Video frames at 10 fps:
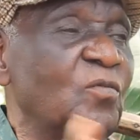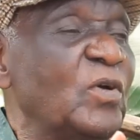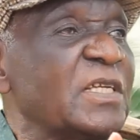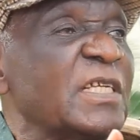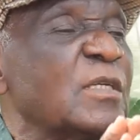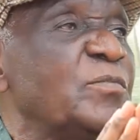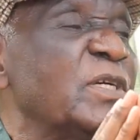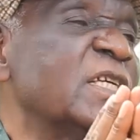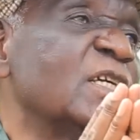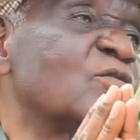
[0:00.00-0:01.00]
We're just
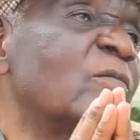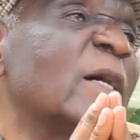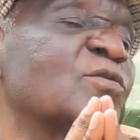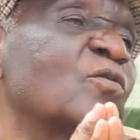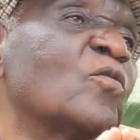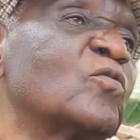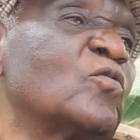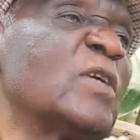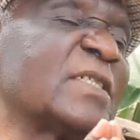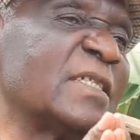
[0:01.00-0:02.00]
begging to Bazungu,
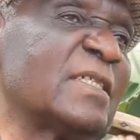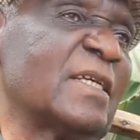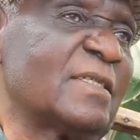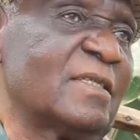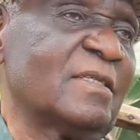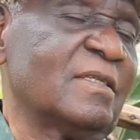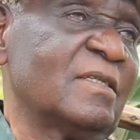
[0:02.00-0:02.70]
to your sisters.